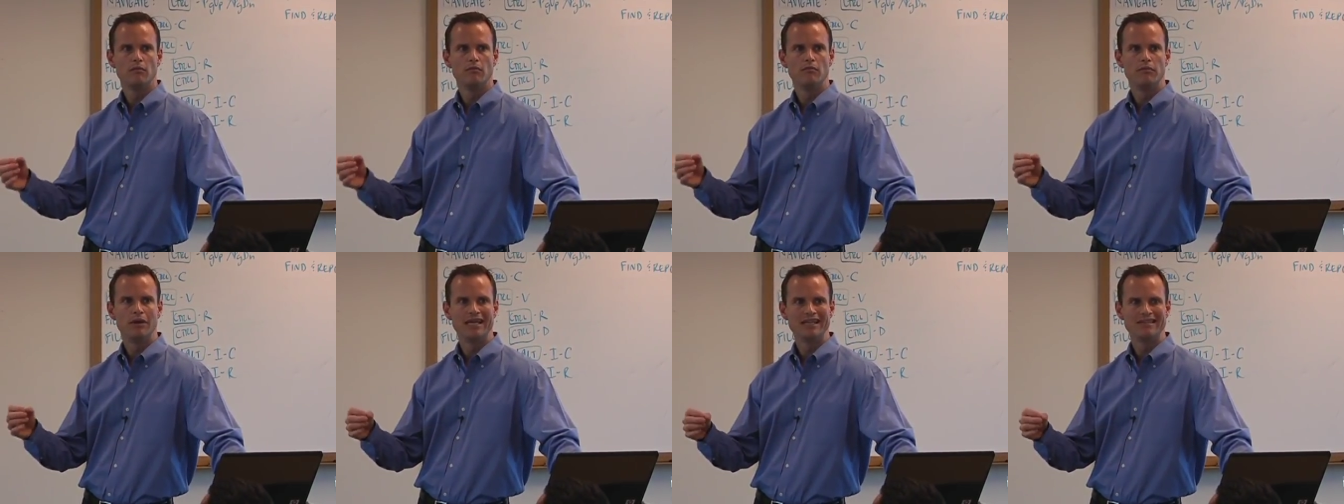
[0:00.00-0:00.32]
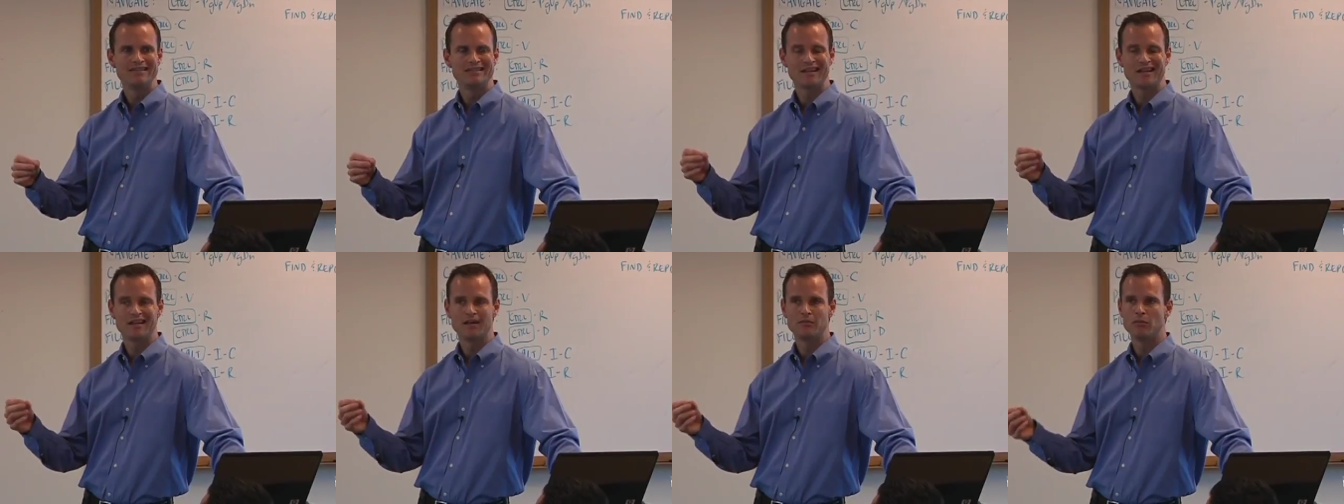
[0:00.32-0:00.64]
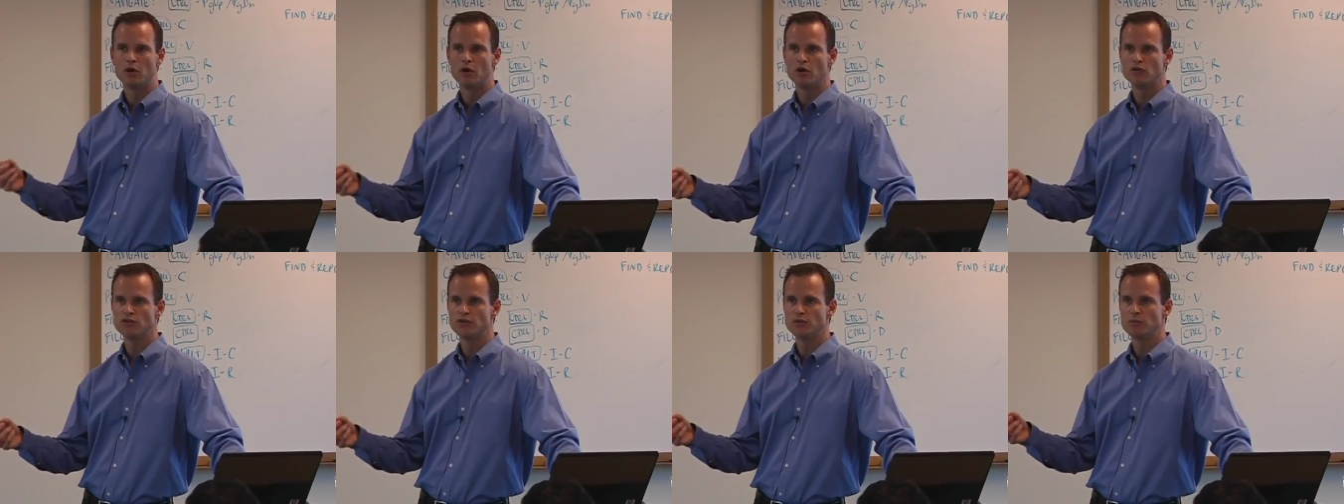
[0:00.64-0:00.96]
based on a
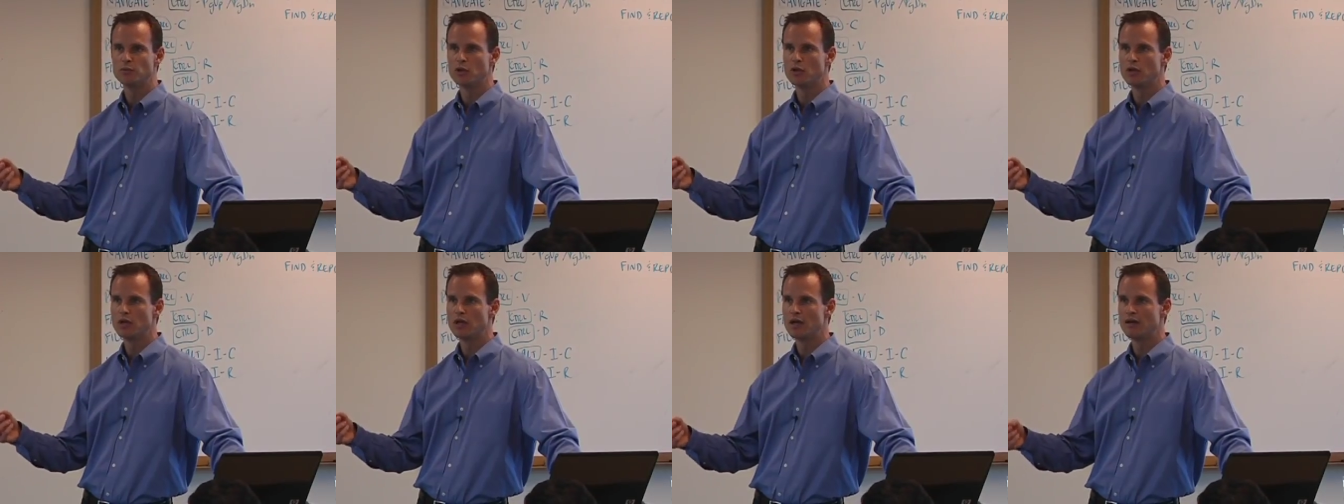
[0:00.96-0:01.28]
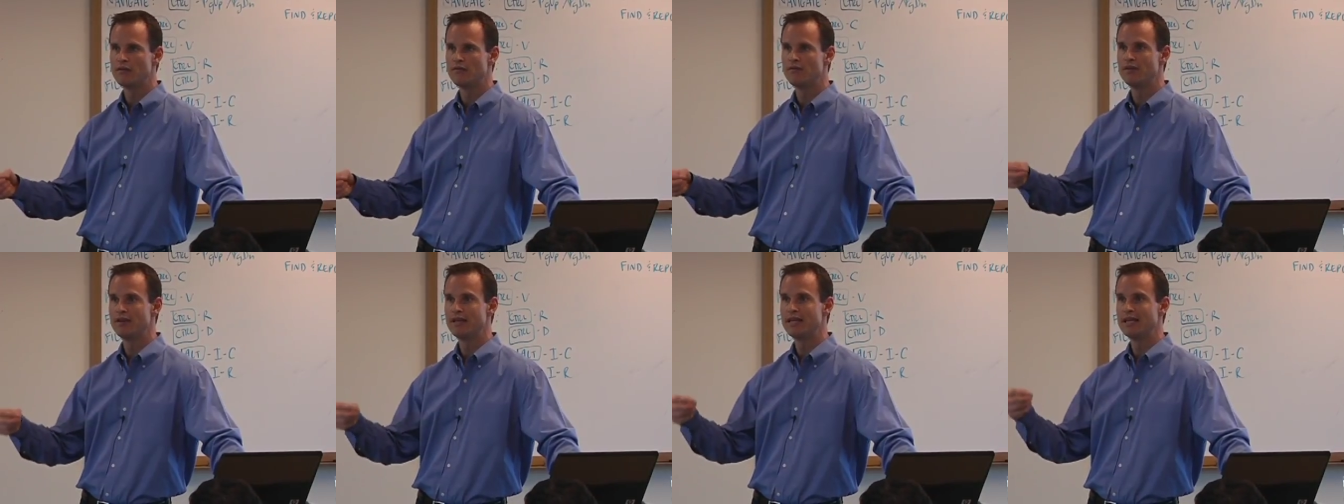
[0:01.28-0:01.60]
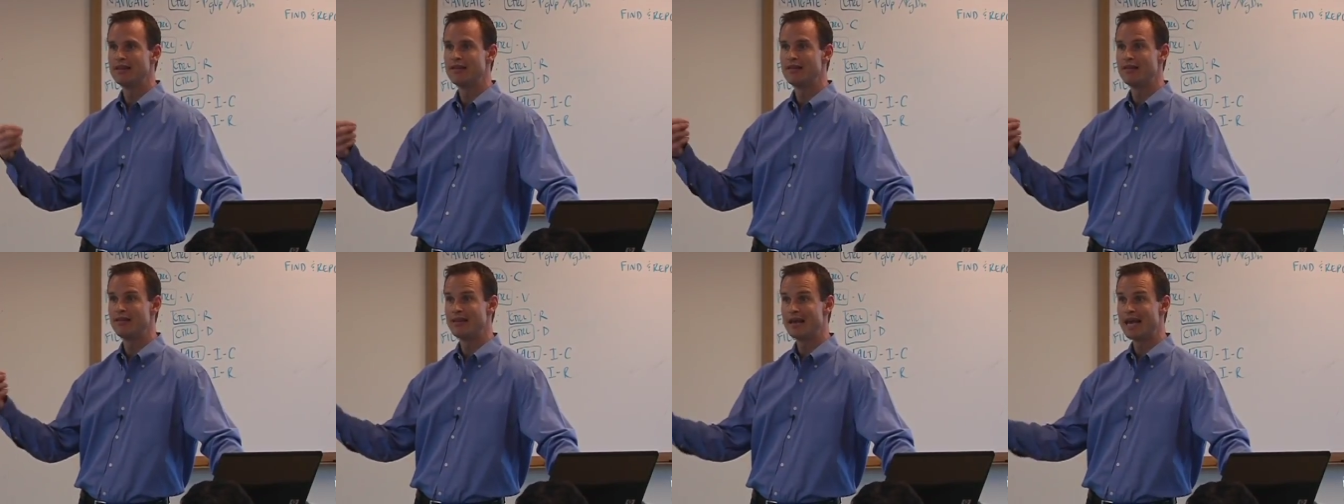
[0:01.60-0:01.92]
multiple of the
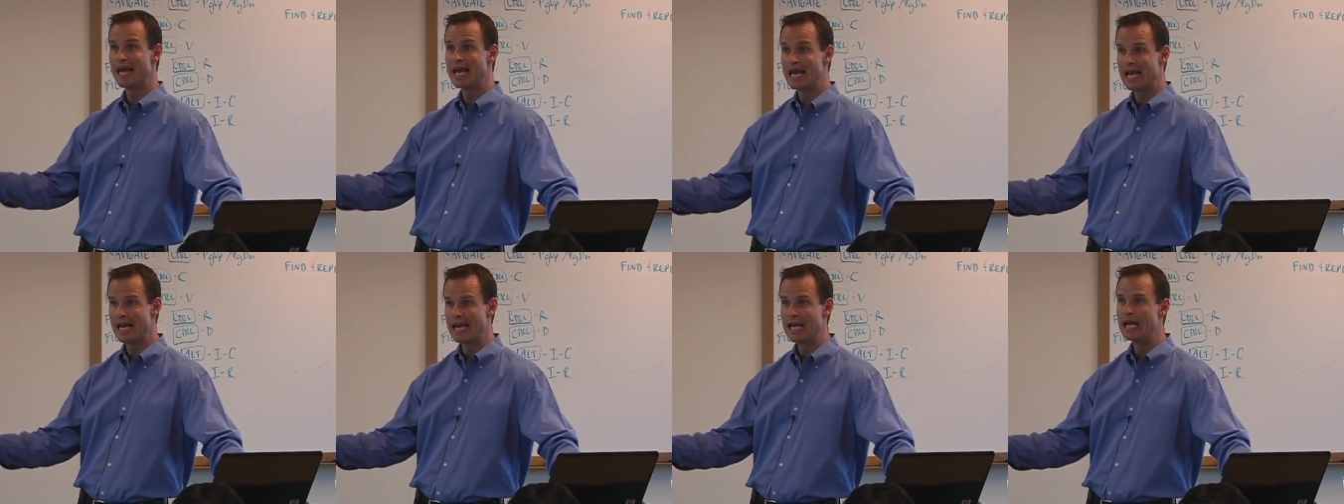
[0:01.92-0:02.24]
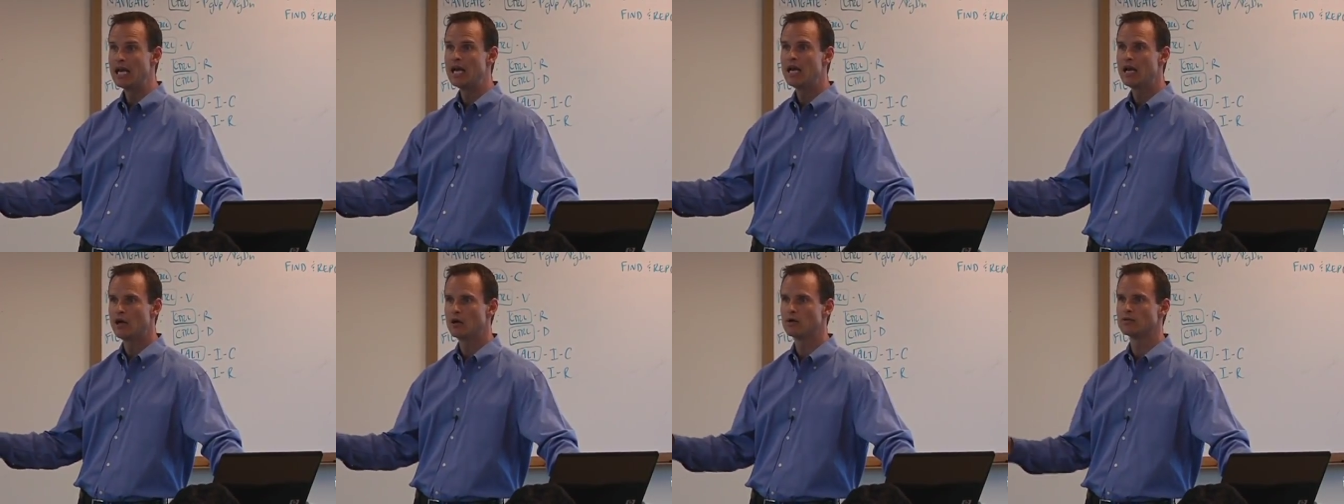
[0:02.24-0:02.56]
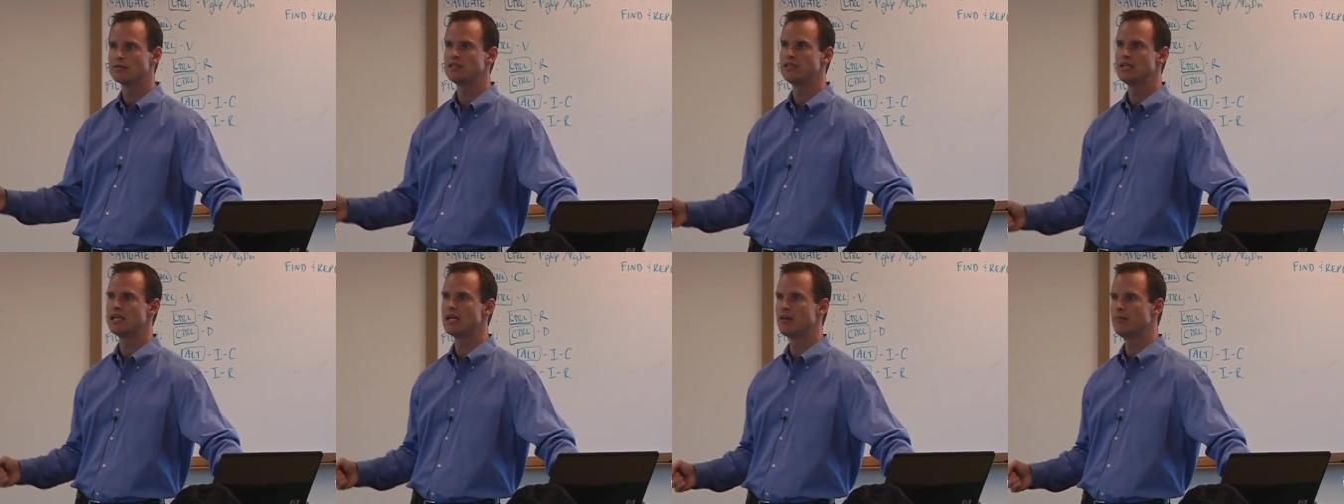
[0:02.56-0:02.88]
then
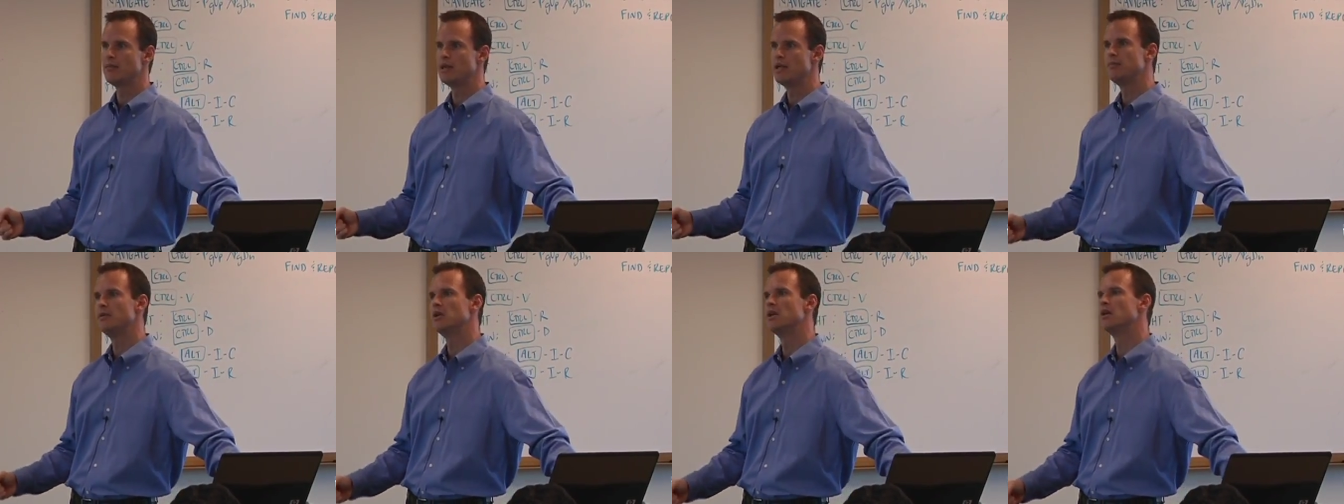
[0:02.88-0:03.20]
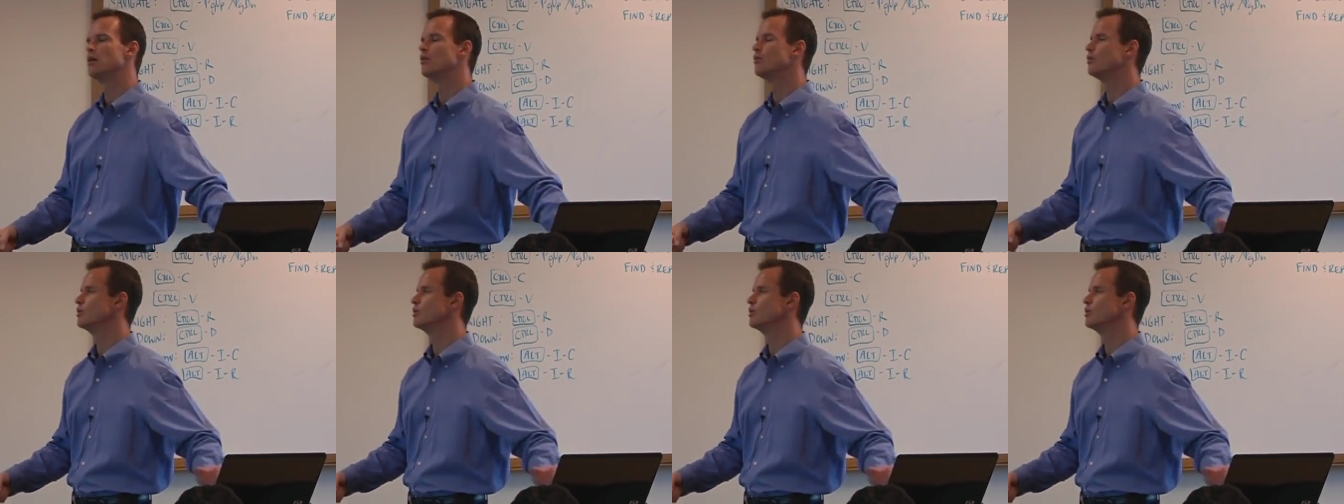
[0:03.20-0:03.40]
LTM EBITDA,